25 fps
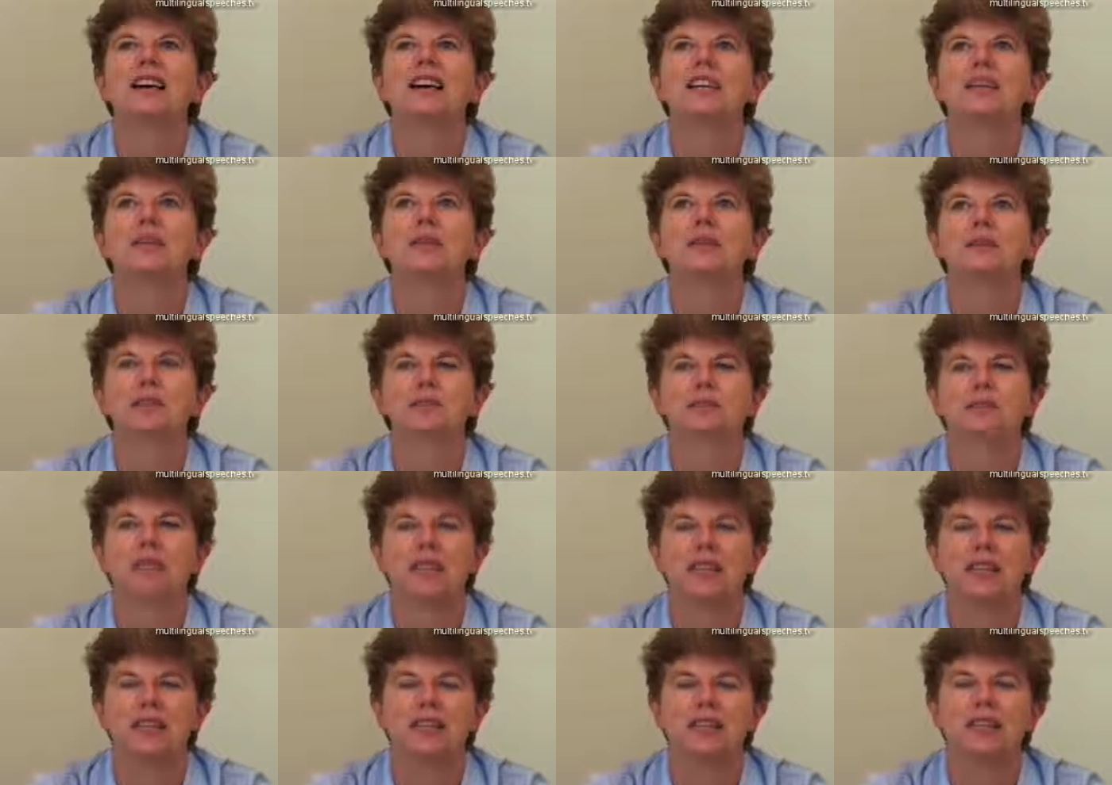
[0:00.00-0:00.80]
and there was
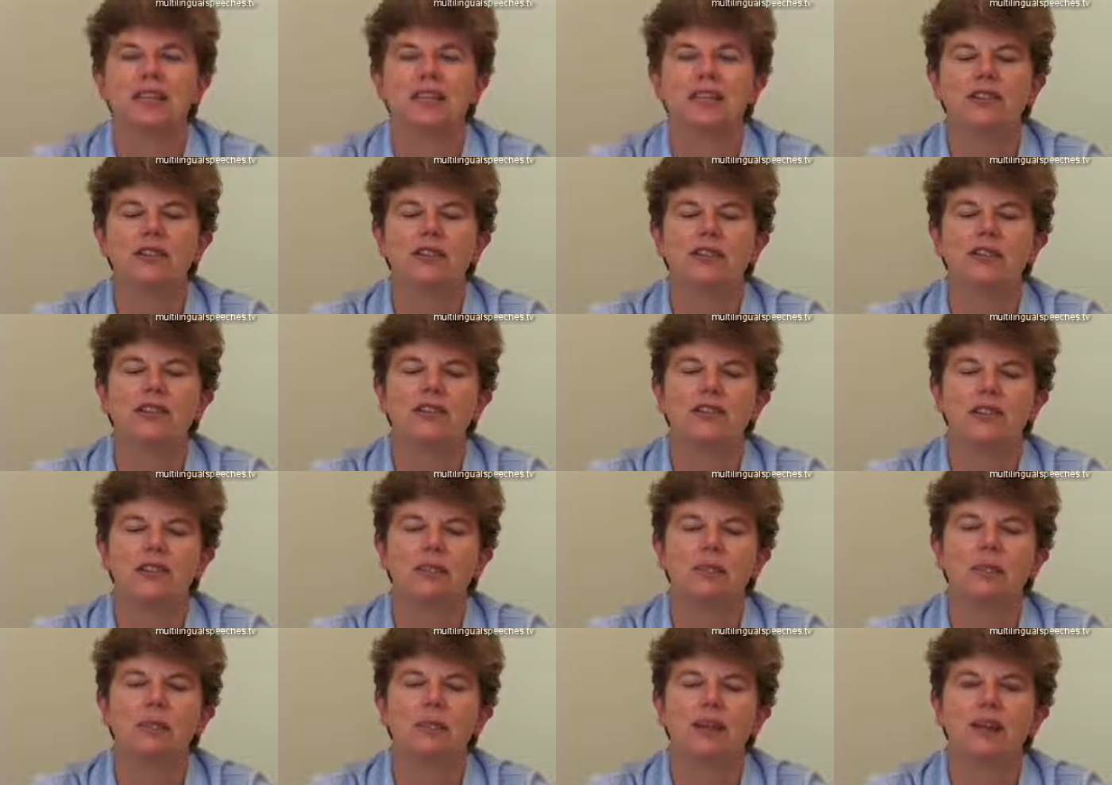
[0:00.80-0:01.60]
a particularly
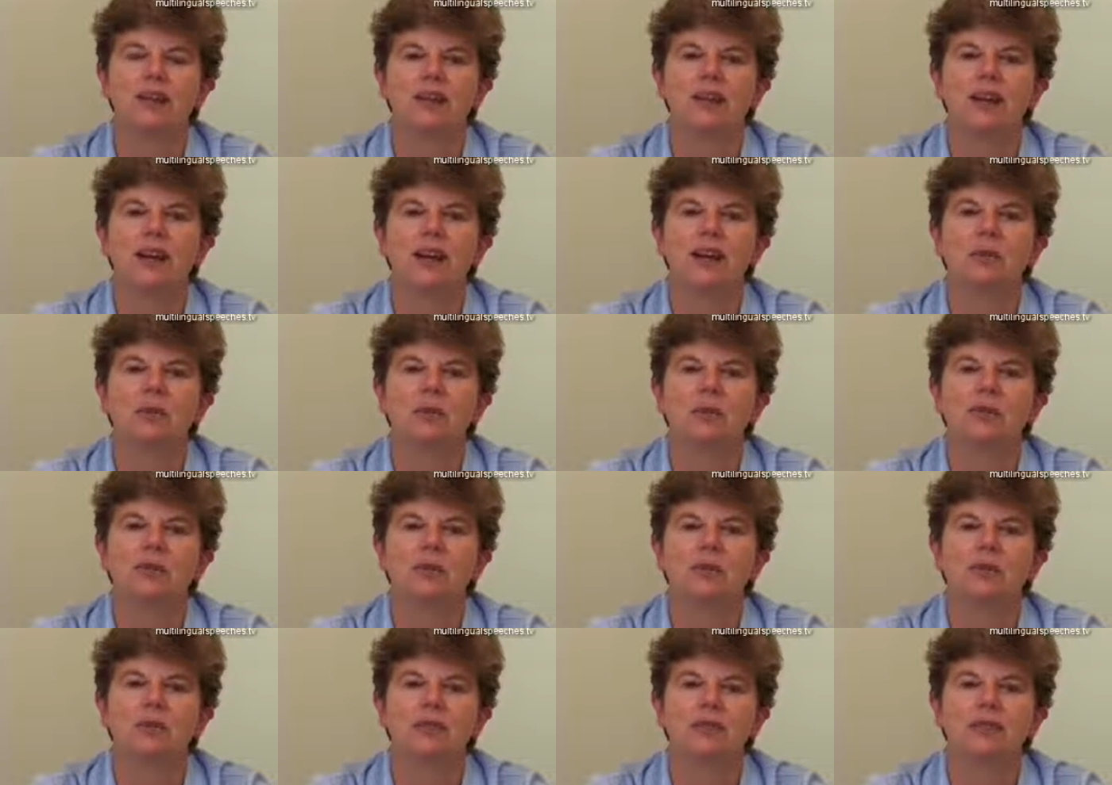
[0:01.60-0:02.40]
interesting
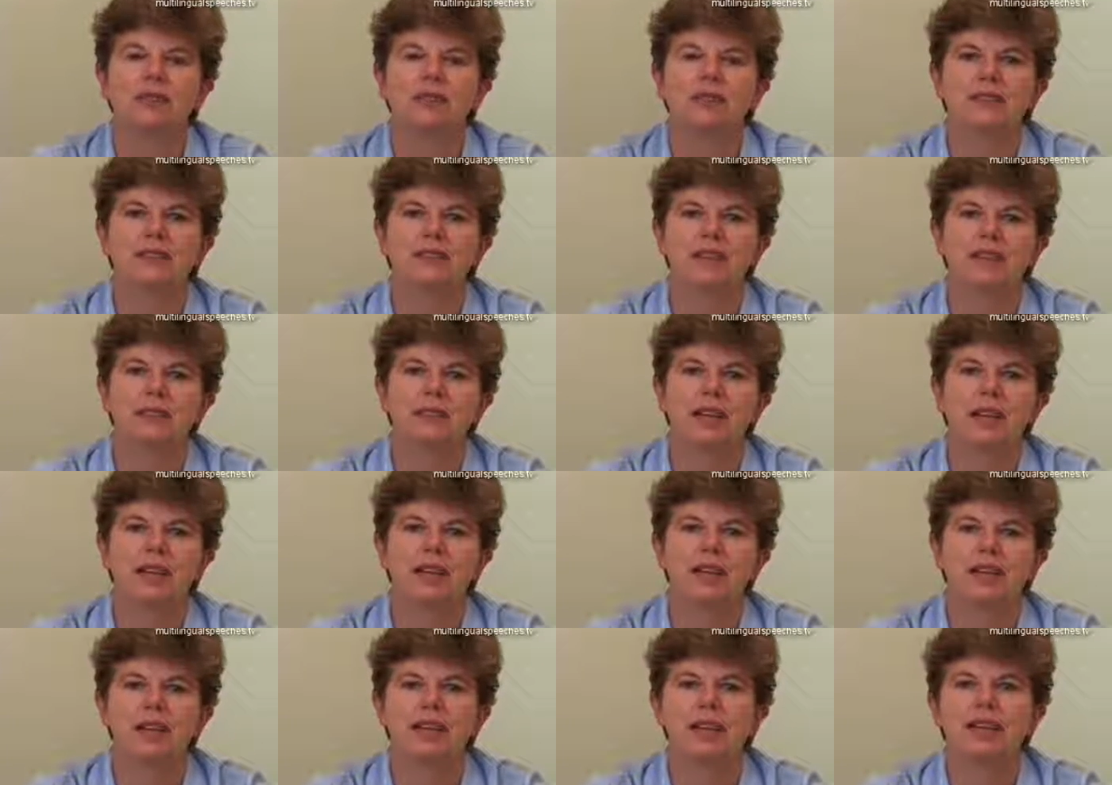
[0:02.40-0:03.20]
program which appears
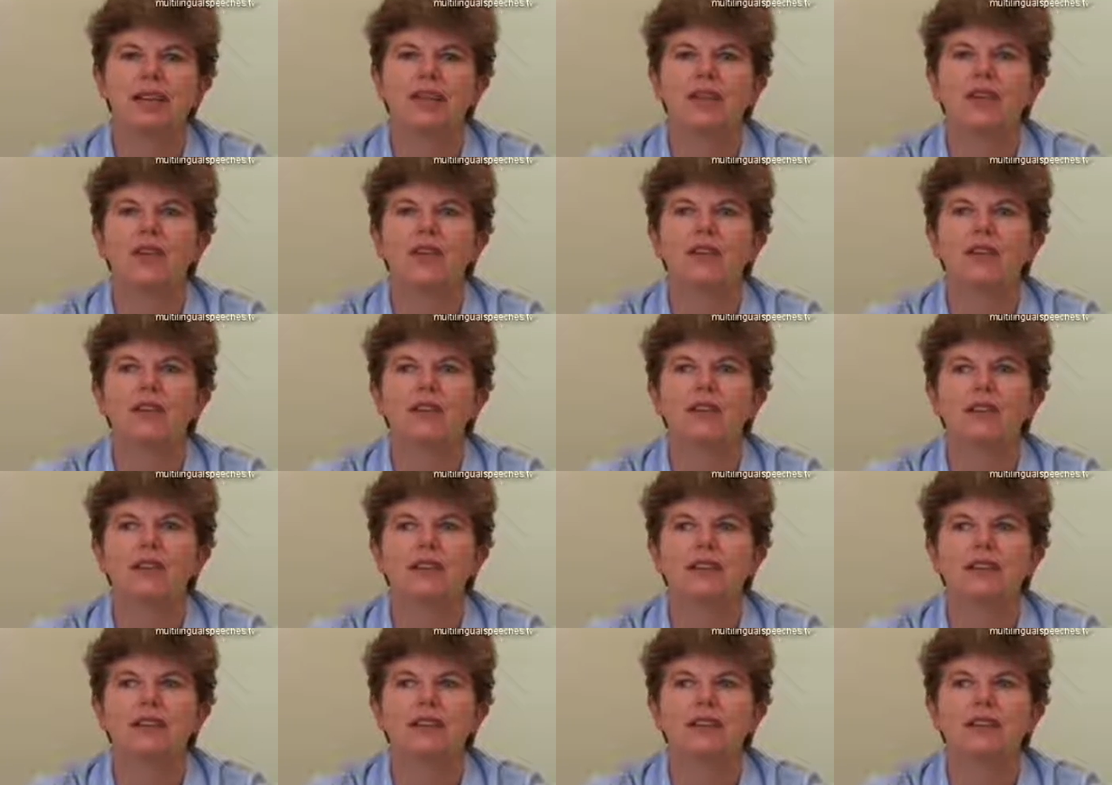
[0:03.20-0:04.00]
regularly
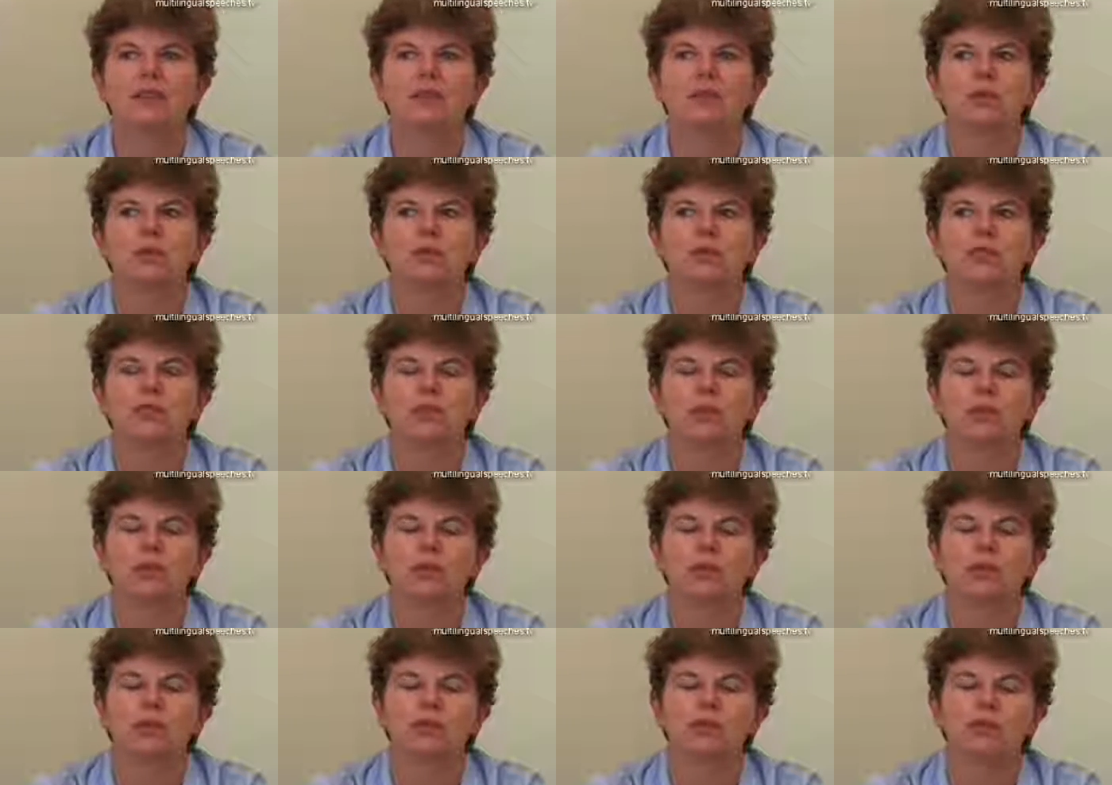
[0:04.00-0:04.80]
on the radio, which
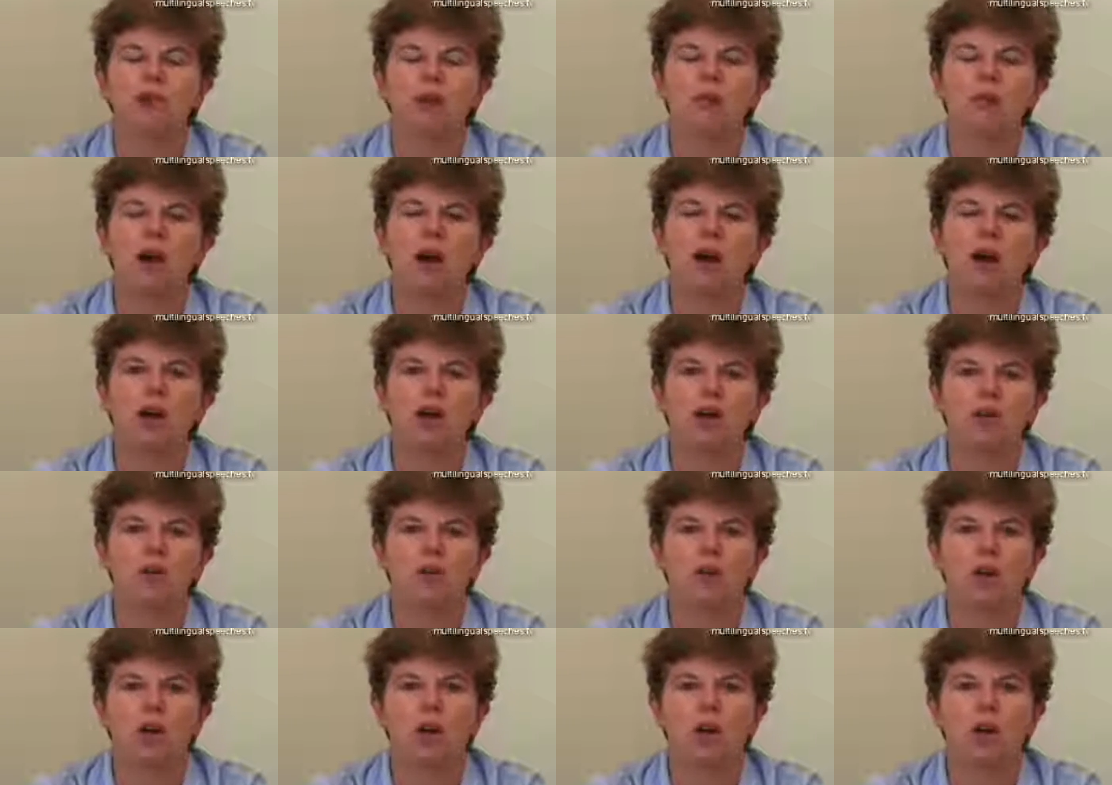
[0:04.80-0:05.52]
is called From Our